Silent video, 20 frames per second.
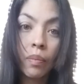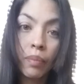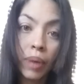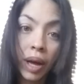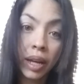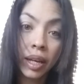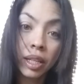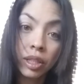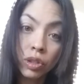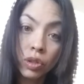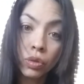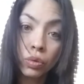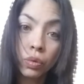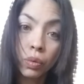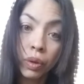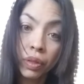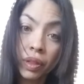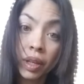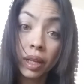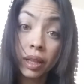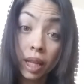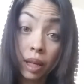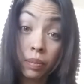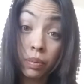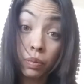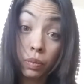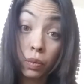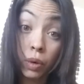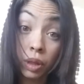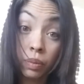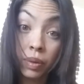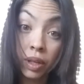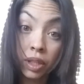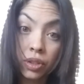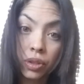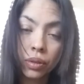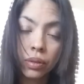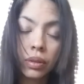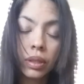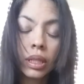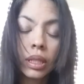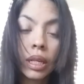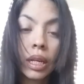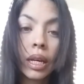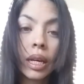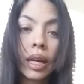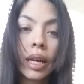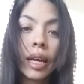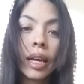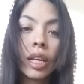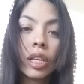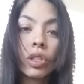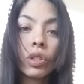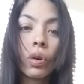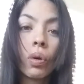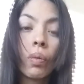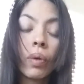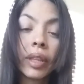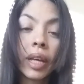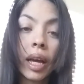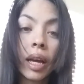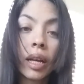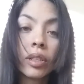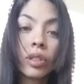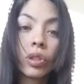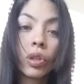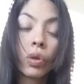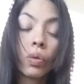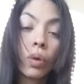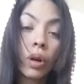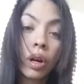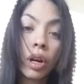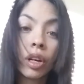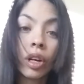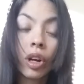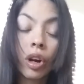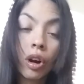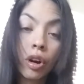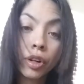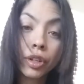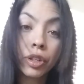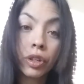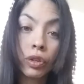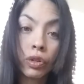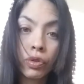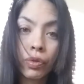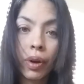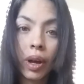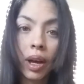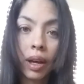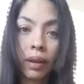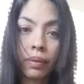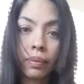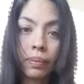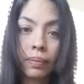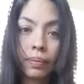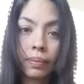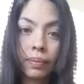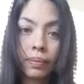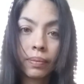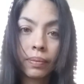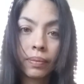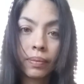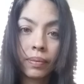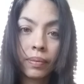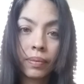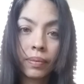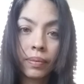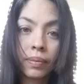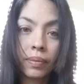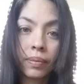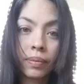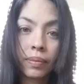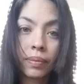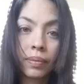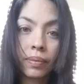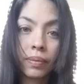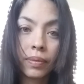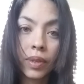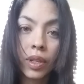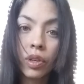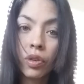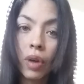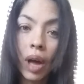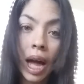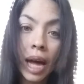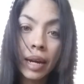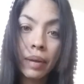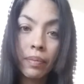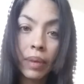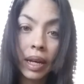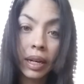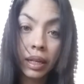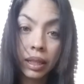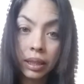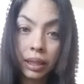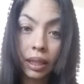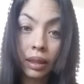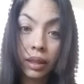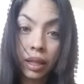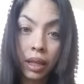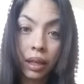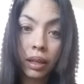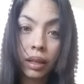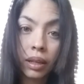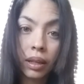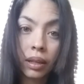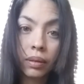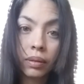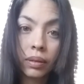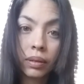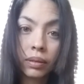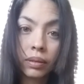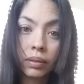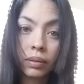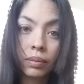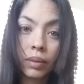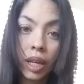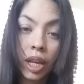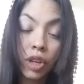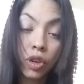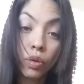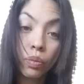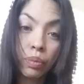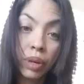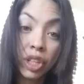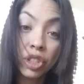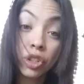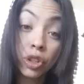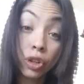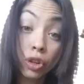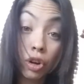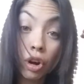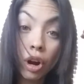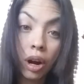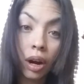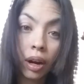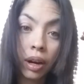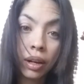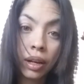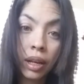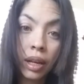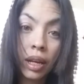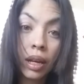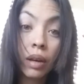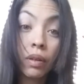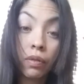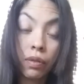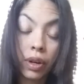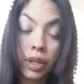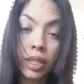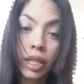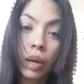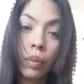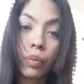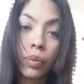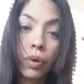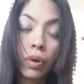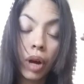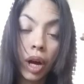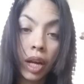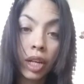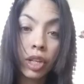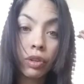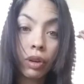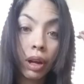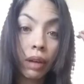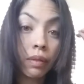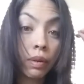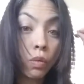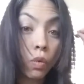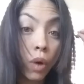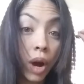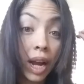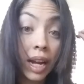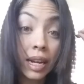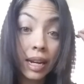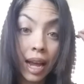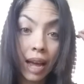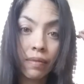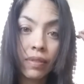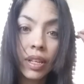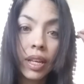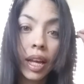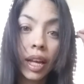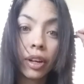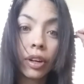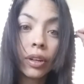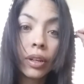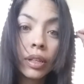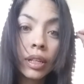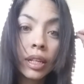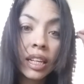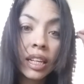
back into with pictures. So when they ask you what kind of car do you drive, you automatically think and you picture your car. For example, I drive a white Navigator,